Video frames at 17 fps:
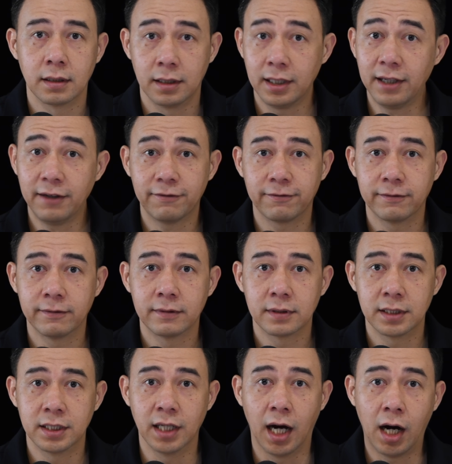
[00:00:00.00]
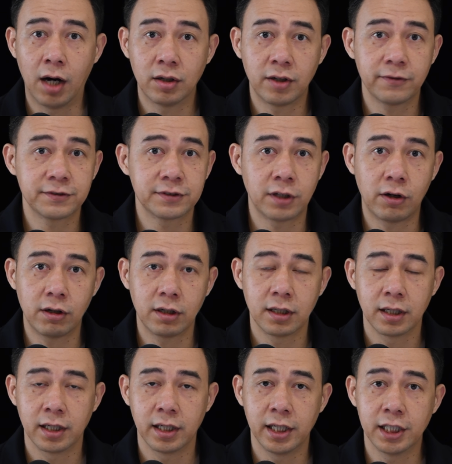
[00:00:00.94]
If the
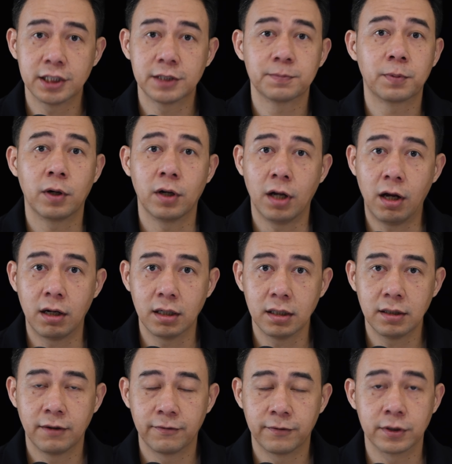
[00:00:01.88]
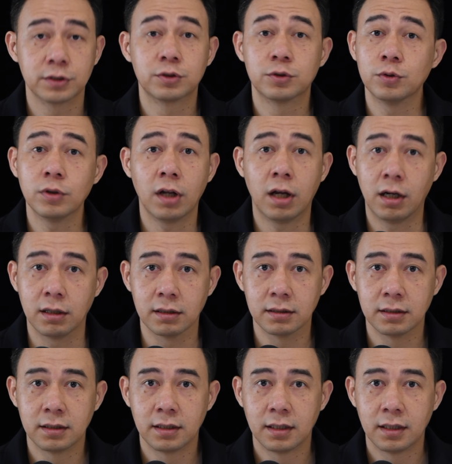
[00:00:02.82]
out-of-stock is prolonged for too long,
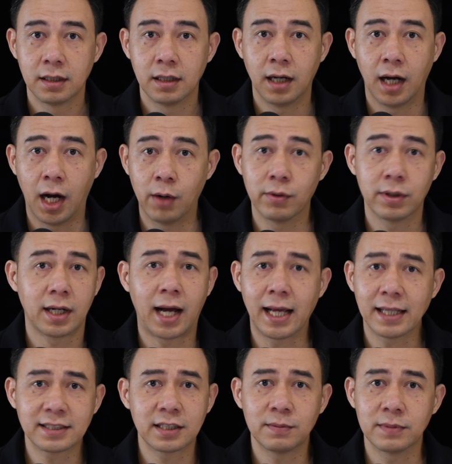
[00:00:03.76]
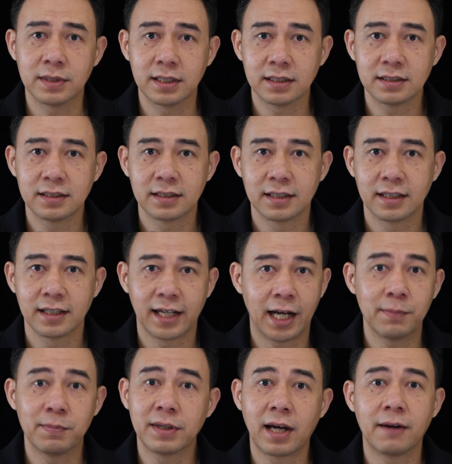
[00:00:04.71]
our customers
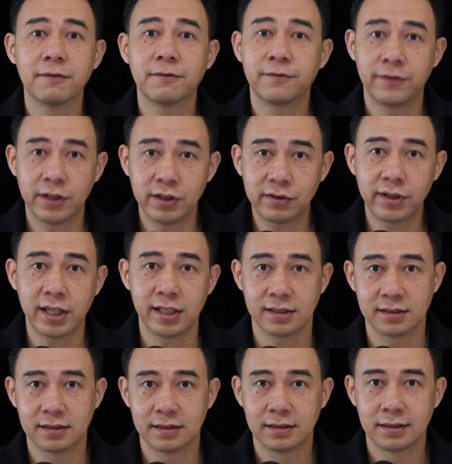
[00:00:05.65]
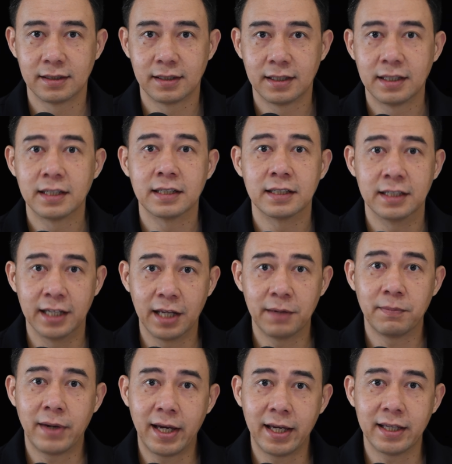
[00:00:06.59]
can become furious. They
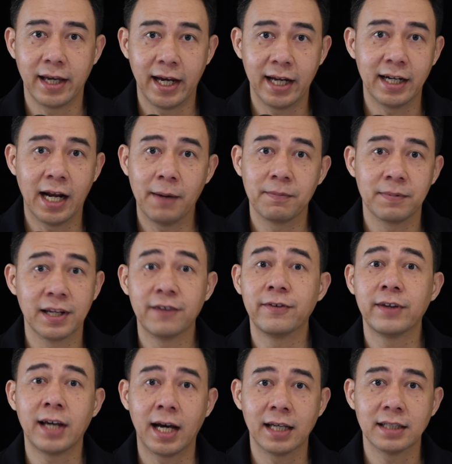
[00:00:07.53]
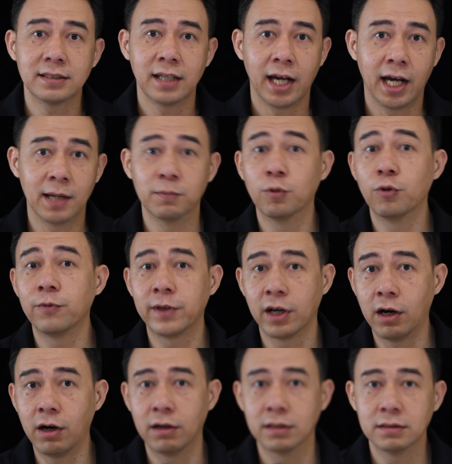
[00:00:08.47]
may end up leaving us and moving
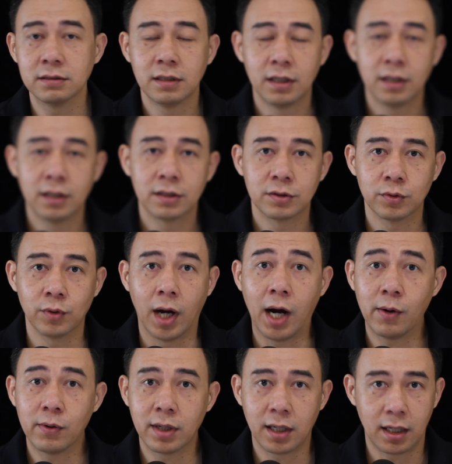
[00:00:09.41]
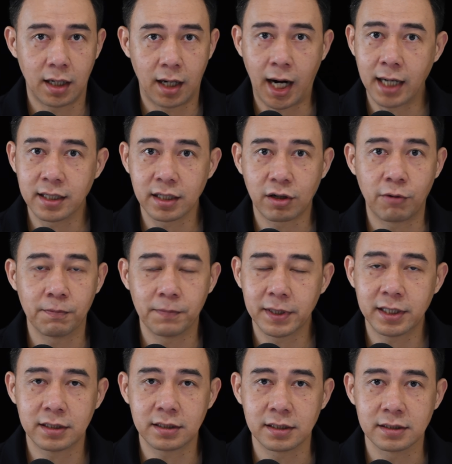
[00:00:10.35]
on to our other
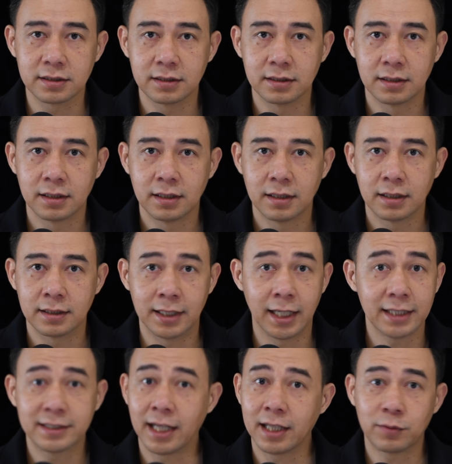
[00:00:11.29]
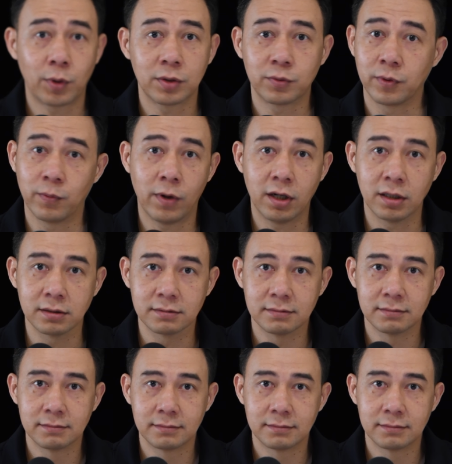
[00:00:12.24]
competitors. That's not what we want.